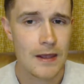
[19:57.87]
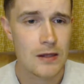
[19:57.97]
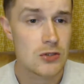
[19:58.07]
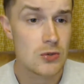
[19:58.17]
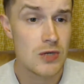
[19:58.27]

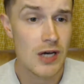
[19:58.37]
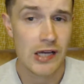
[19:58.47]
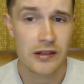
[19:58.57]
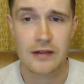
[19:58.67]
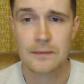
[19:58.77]
to
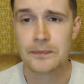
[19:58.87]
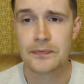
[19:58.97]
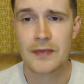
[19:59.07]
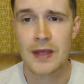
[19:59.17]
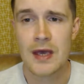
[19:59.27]
Gath.
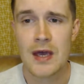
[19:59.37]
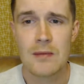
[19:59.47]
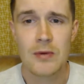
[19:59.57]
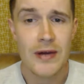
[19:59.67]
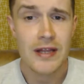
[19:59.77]

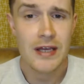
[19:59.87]
But when the